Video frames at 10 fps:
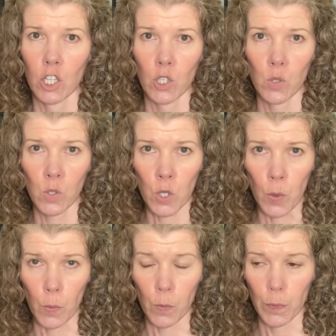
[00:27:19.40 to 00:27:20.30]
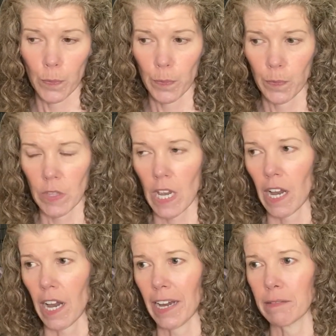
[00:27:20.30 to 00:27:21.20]
So,
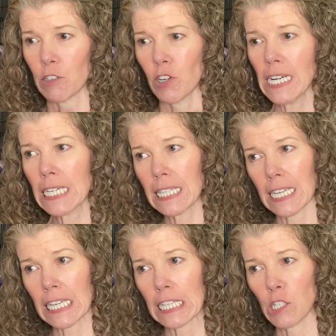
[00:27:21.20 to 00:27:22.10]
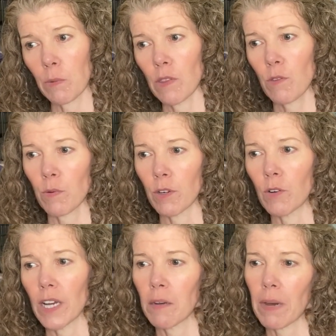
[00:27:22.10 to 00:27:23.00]
I was trying to think this one through,
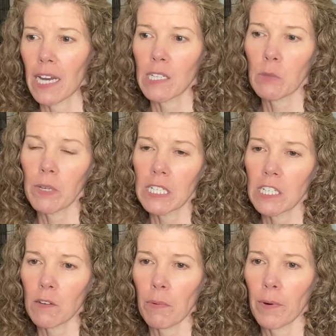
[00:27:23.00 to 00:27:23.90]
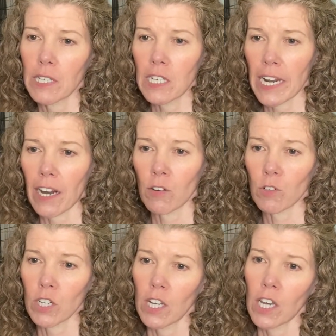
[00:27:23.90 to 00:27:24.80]
and my husband pointed out
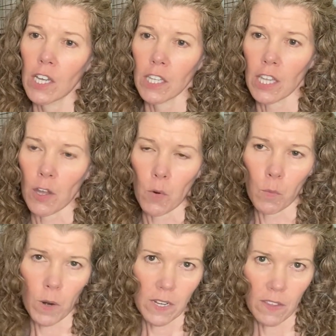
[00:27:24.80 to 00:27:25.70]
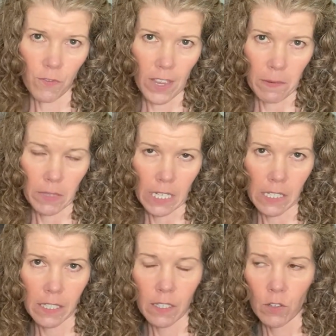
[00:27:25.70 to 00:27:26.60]
that one of the
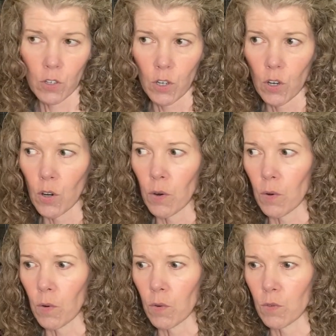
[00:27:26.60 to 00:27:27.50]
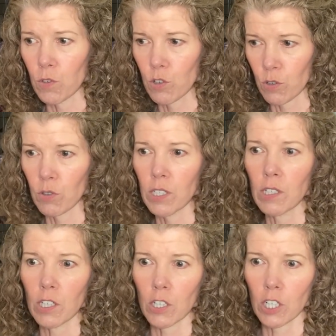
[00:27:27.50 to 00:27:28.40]
families truly
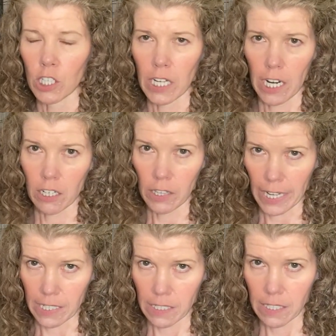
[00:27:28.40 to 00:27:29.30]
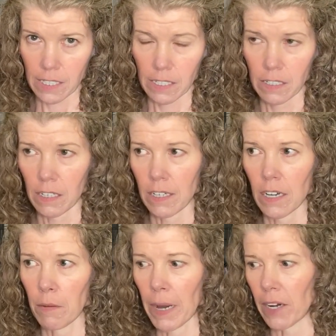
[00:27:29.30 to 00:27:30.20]
could care less
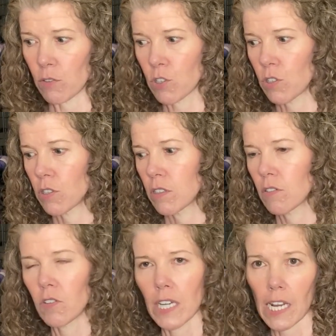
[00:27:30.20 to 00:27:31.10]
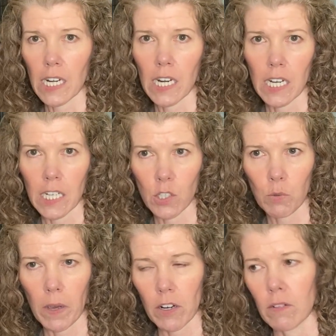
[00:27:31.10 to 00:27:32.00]
about getting a knitted
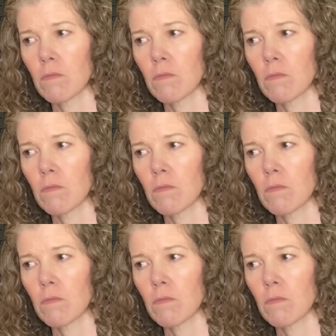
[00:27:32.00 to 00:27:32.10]
sweater.